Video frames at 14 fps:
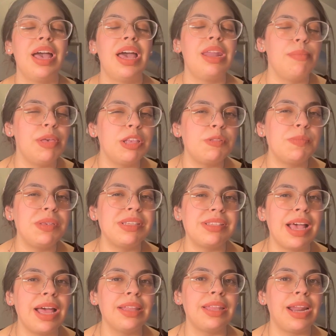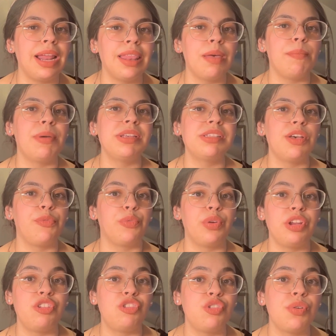And it makes me sad that I let myself
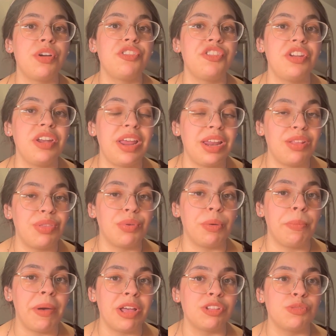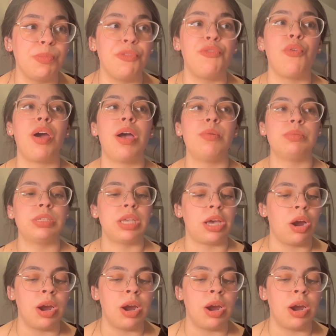reach two hundred eighty-three pounds before I was like, all